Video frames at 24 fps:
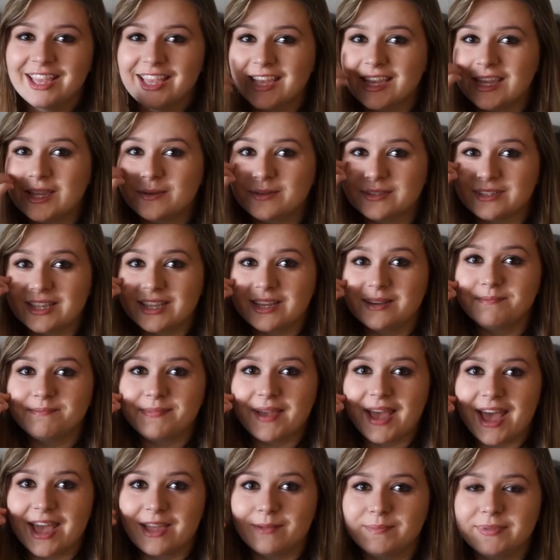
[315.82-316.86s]
He was in
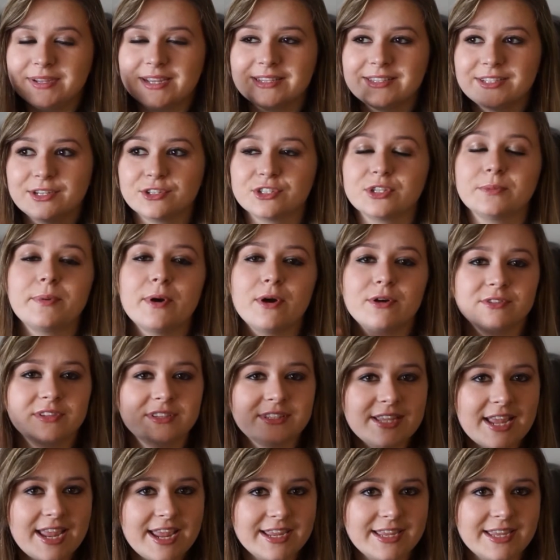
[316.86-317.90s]
bed because you're supposed to
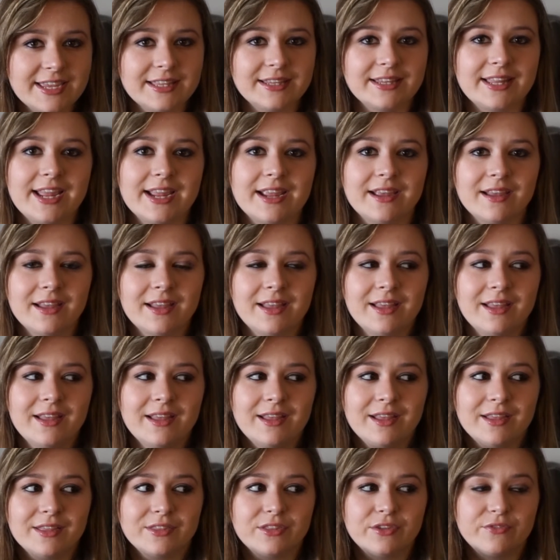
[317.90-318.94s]
take it like
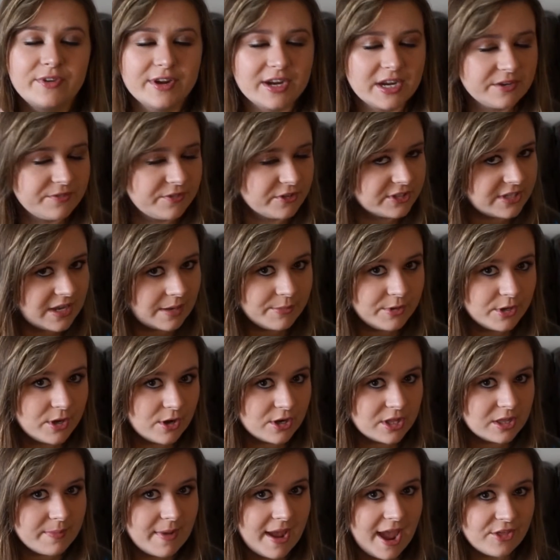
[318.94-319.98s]
the very first time you go
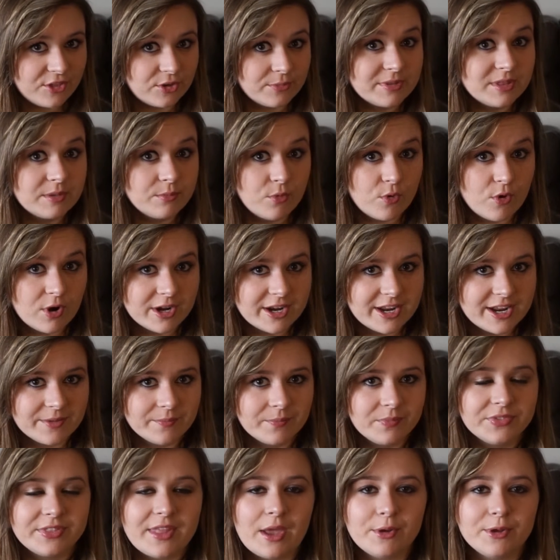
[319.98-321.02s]
to the bathroom in the morning,
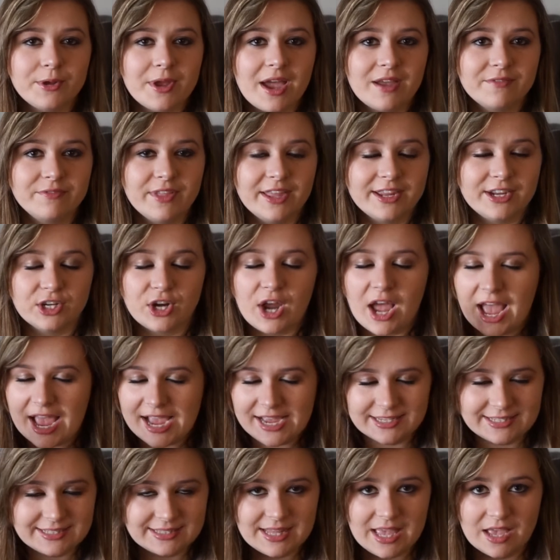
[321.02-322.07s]
that you have like your
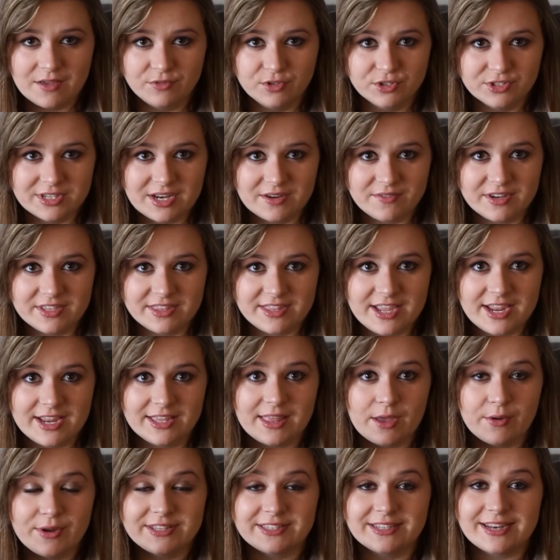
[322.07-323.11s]
highest levels and everything,
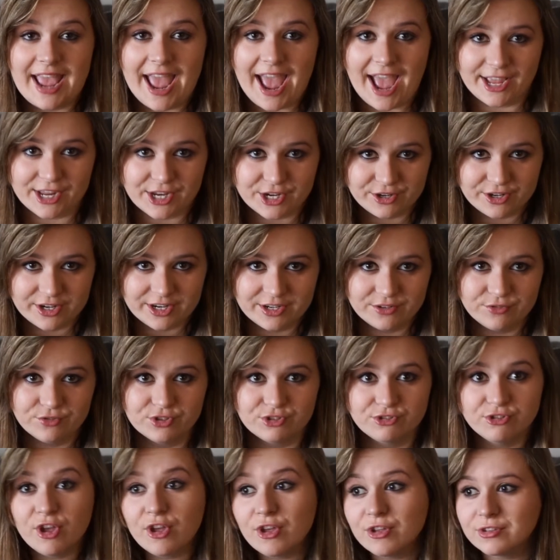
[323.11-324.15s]
that it's an accurate
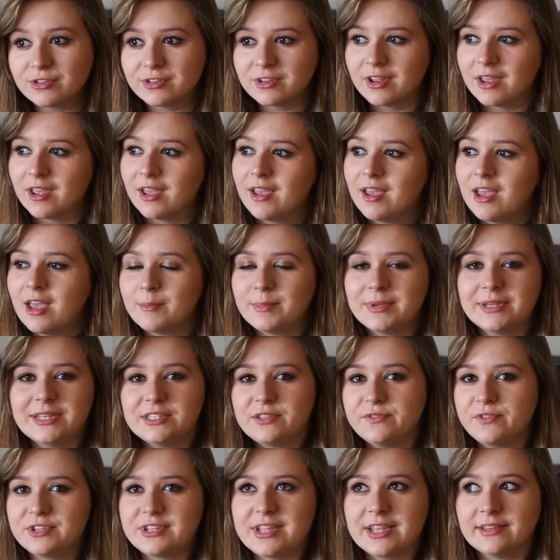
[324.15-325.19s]
result. Because
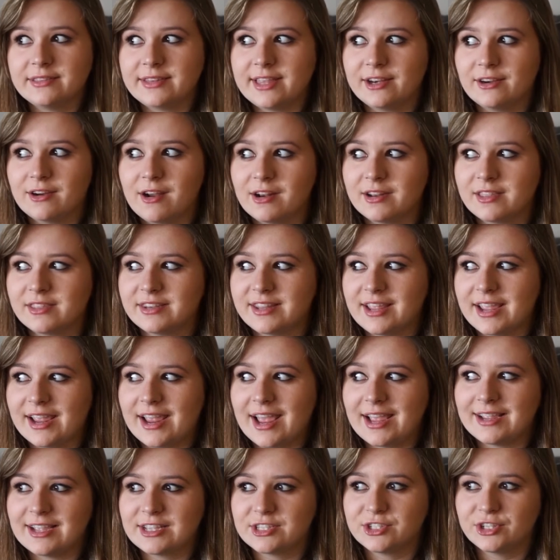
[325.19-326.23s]
if you take it later on in the day,
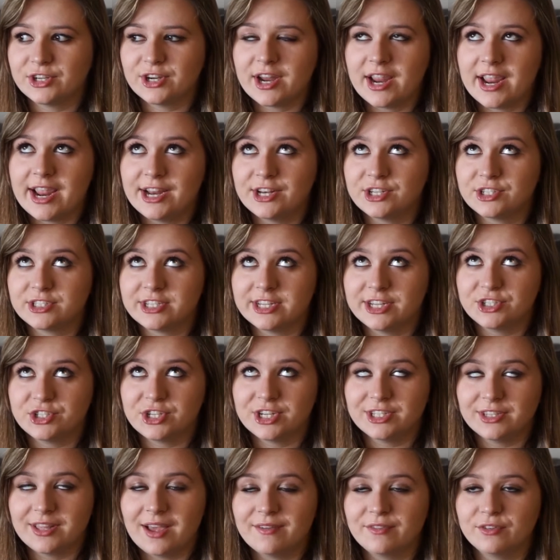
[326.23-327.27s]
I guess your
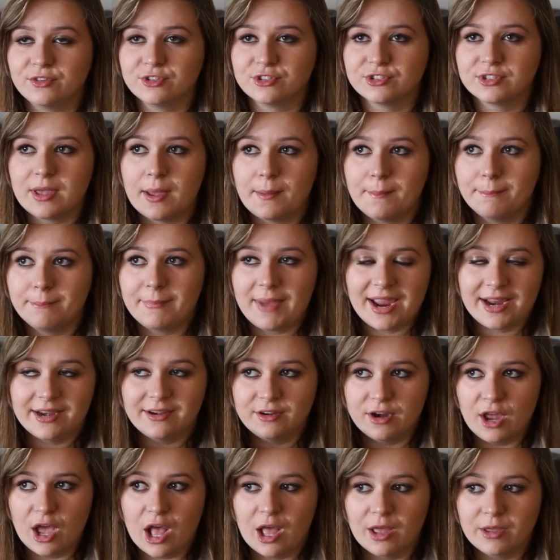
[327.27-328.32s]
HCG levels might
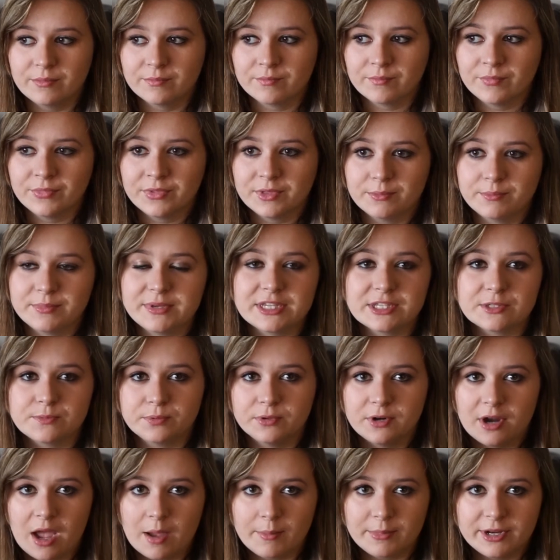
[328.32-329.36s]
not be as
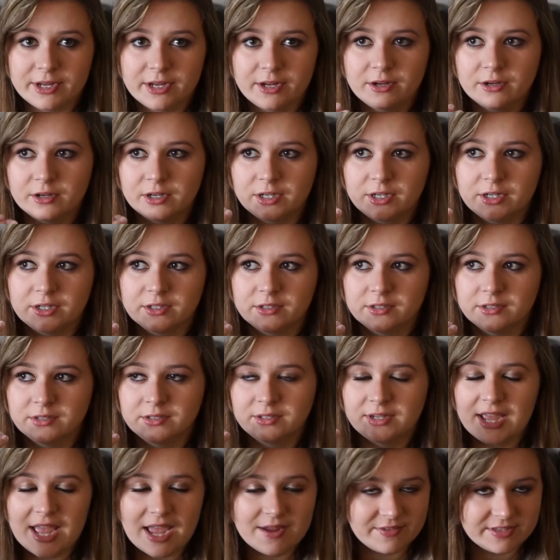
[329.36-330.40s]
prominent or
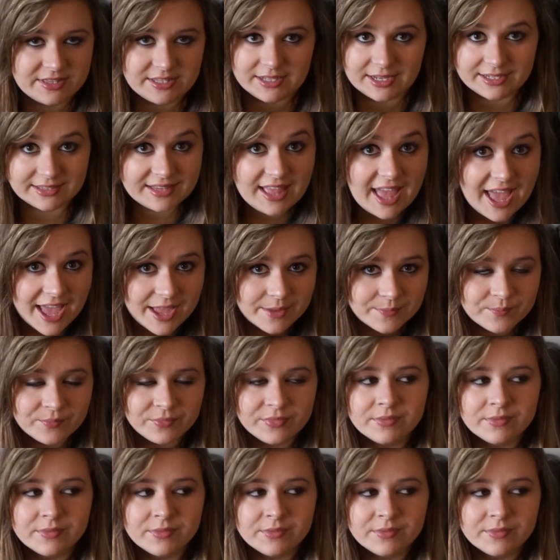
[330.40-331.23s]
everything like that.